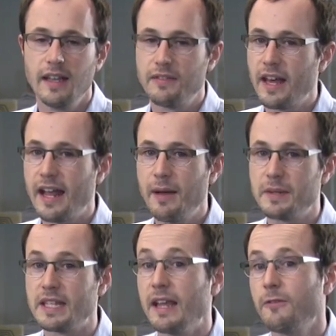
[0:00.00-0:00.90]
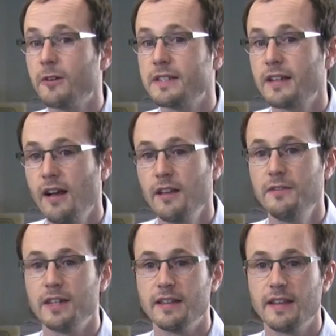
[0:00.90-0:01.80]
If that happens, AFER is
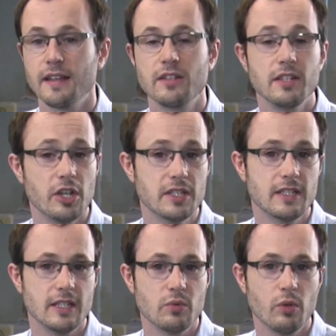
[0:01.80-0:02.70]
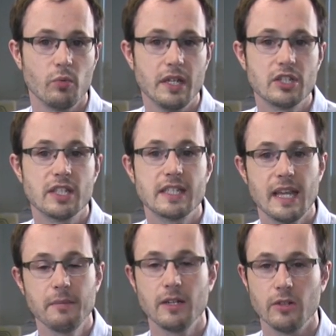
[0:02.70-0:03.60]
confident that the justices will reach the
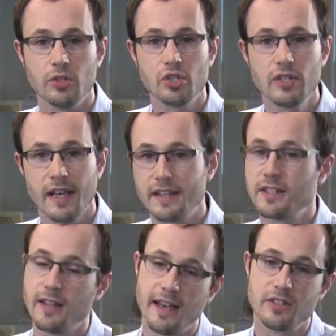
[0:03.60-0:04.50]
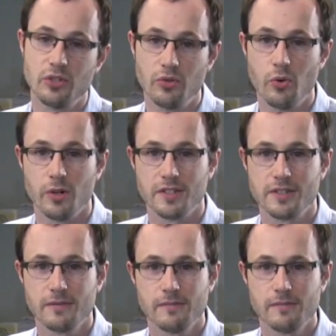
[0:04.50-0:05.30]
same conclusion as the last two courts.